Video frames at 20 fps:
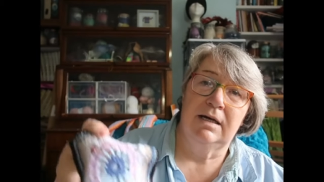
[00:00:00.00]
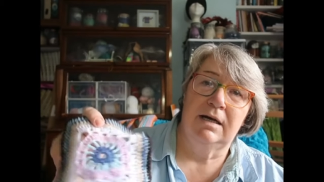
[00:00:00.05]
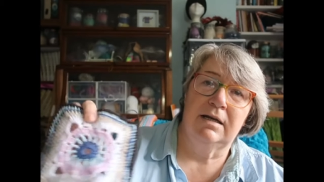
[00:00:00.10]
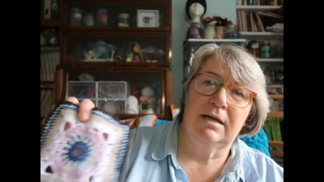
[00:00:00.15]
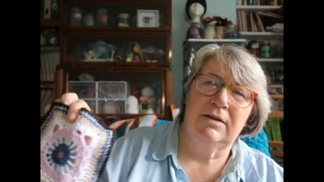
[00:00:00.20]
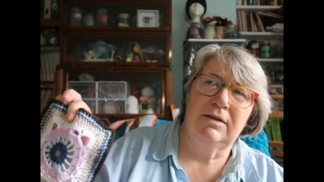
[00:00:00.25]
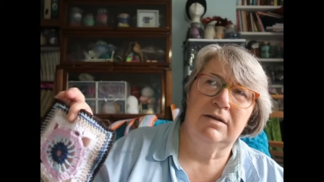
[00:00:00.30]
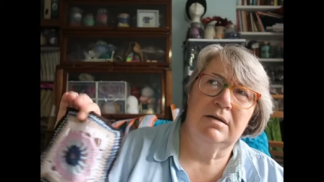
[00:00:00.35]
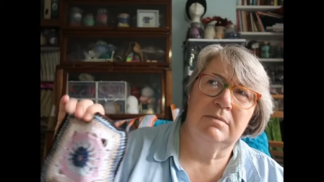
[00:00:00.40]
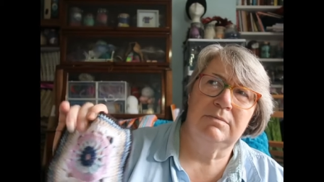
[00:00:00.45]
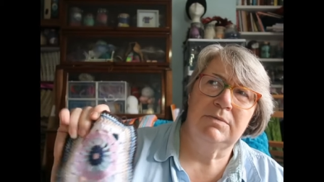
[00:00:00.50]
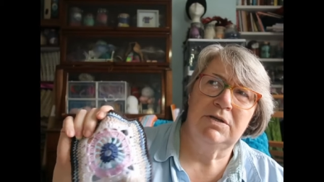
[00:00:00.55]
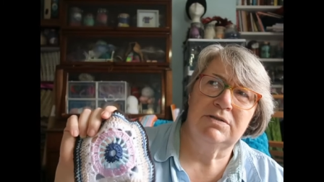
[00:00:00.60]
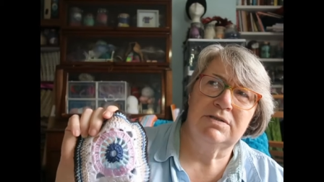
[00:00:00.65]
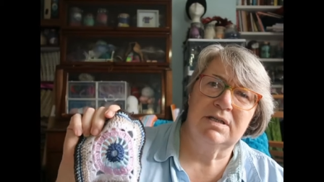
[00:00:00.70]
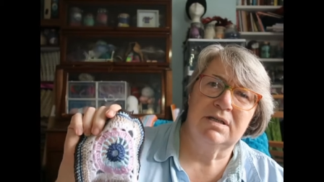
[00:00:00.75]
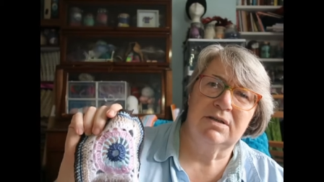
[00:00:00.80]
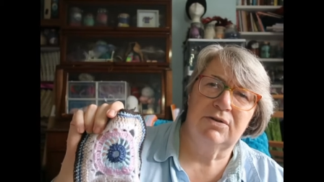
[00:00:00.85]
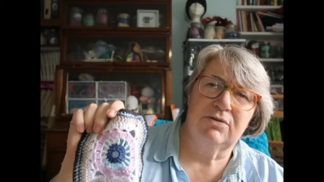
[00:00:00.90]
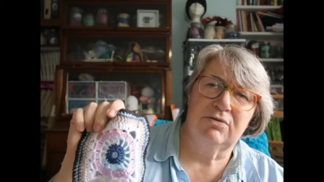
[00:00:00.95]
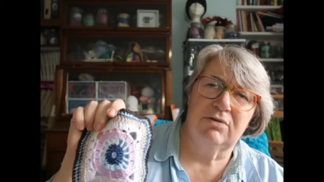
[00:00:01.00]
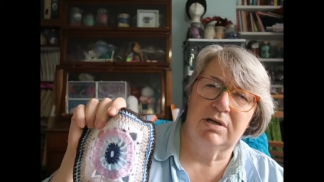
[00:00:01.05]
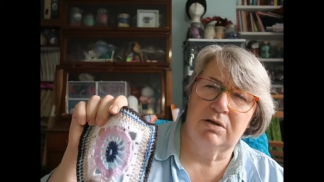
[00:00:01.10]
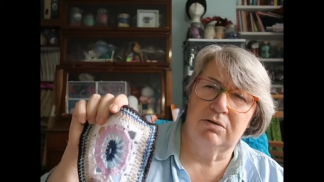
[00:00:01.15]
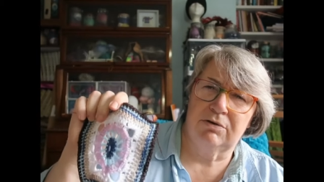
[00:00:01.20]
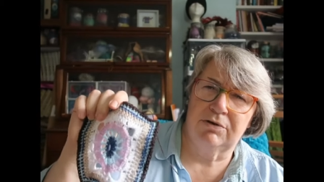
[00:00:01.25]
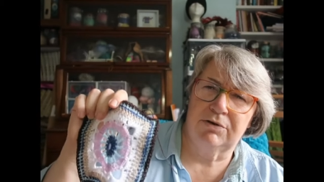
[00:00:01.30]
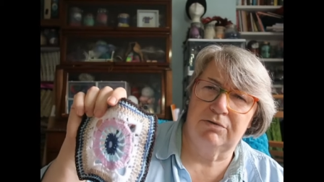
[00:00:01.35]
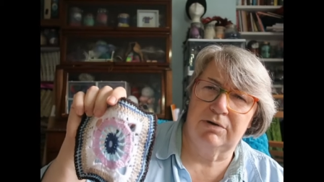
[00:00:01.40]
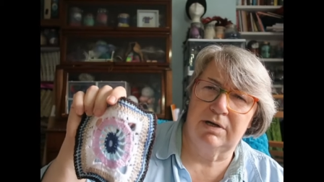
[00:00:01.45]
And I think I'm using a 3
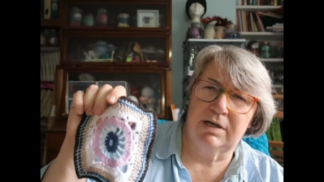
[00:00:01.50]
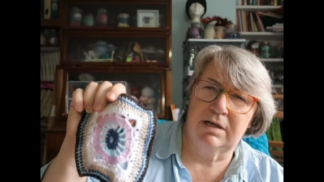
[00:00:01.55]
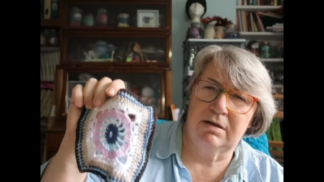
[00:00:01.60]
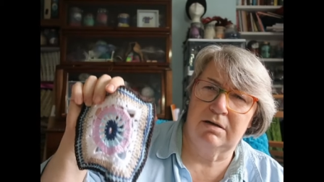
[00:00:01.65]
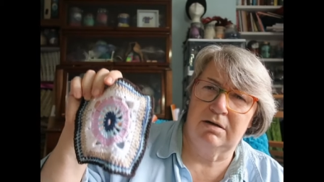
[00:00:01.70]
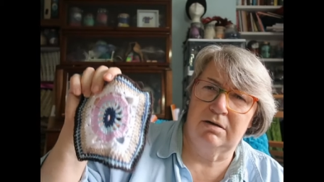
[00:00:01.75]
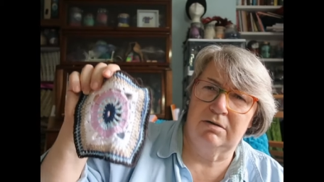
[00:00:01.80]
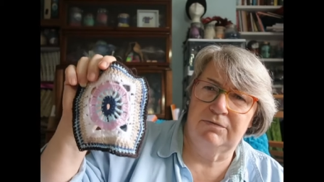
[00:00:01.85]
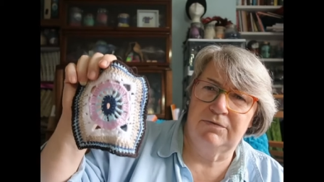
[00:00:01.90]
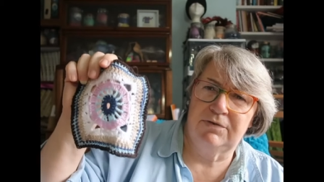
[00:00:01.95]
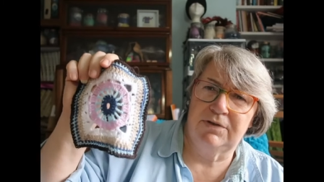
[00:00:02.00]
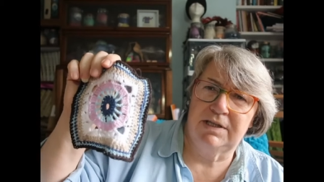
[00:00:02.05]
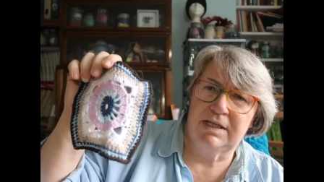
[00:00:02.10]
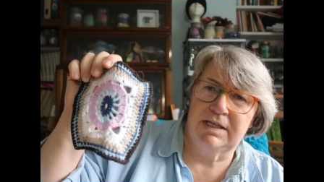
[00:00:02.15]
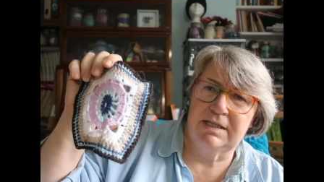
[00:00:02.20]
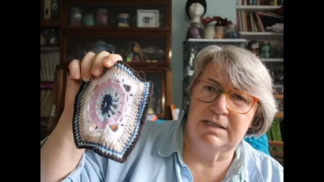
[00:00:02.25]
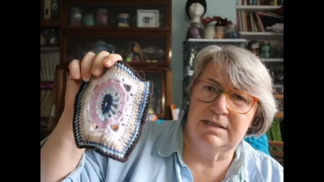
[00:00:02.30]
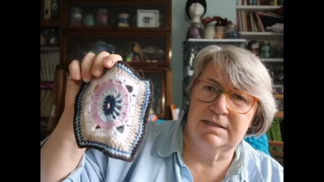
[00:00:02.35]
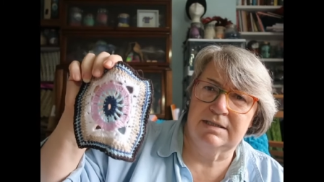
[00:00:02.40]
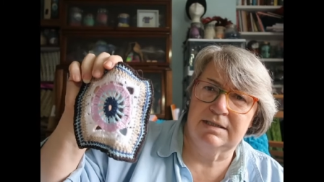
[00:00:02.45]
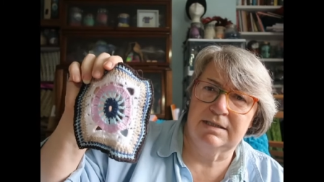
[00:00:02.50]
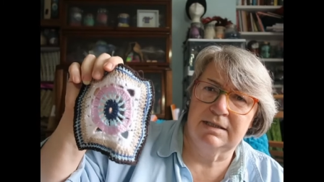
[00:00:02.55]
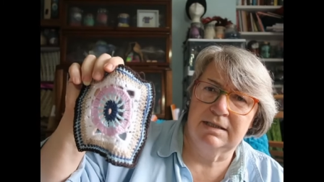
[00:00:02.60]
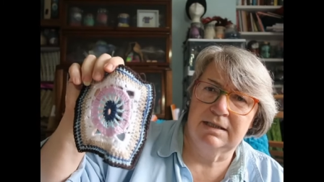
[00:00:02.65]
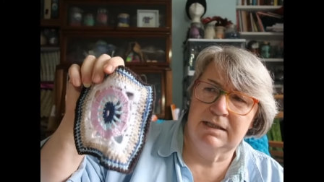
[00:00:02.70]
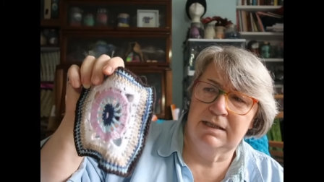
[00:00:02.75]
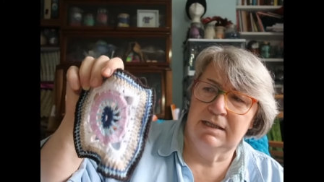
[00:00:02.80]
or 3.5 for these.